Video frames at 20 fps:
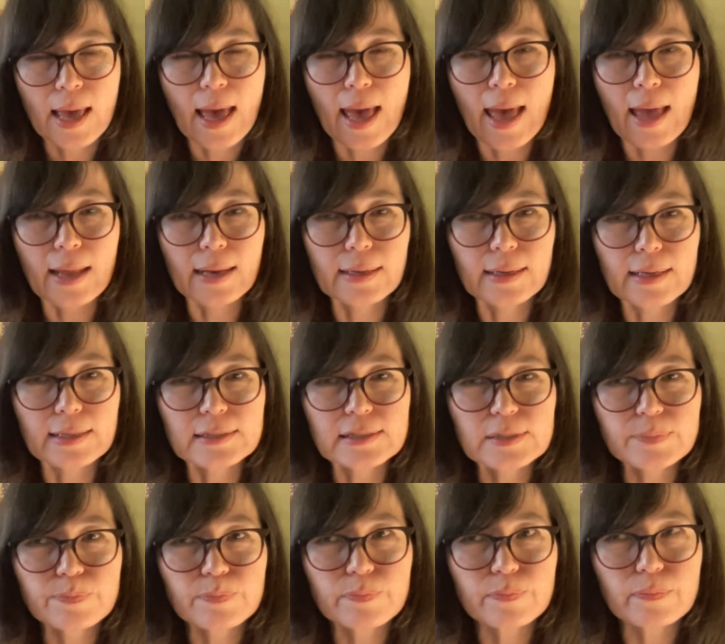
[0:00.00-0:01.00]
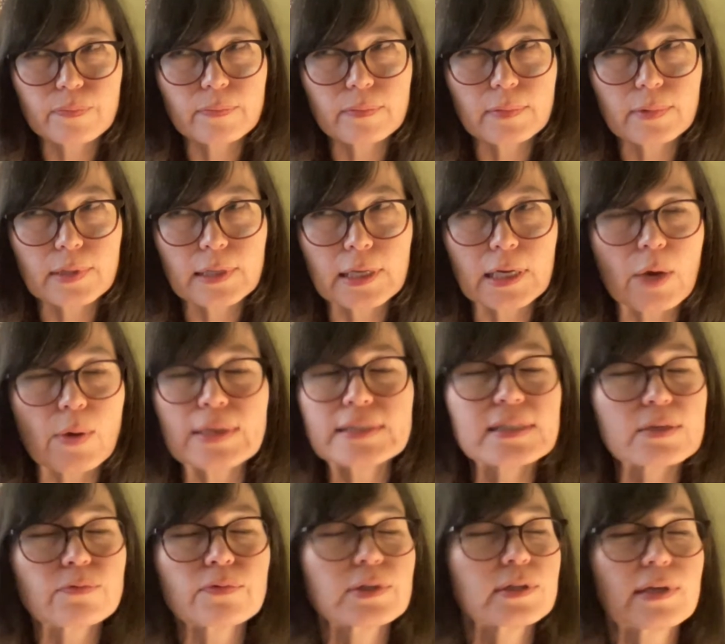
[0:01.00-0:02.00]
And it's a
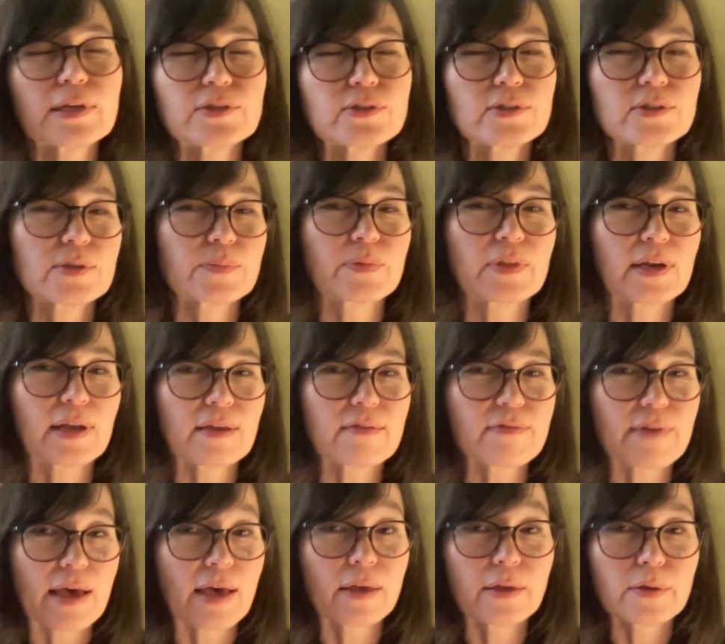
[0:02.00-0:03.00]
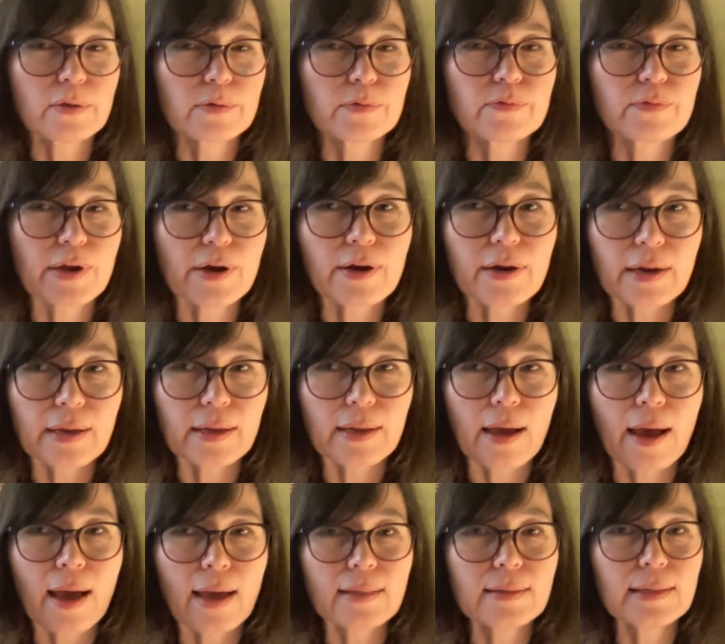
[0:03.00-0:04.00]
relationship that I value very
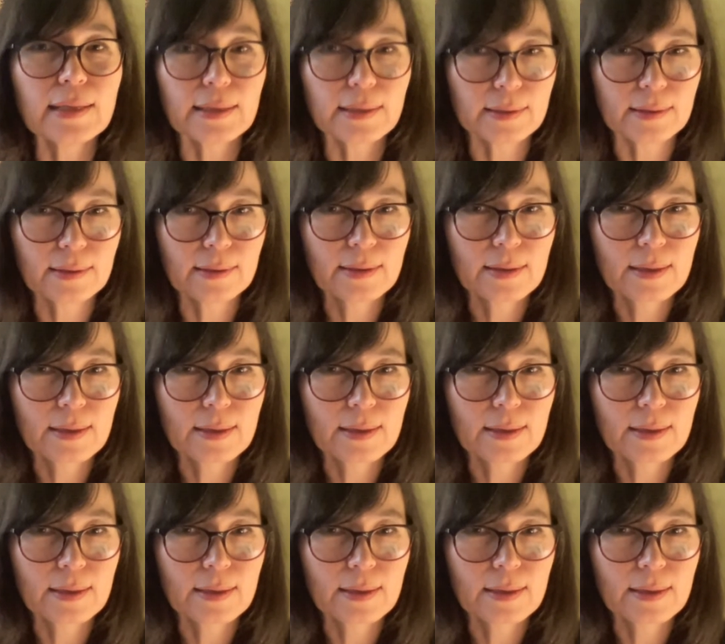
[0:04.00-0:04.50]
highly,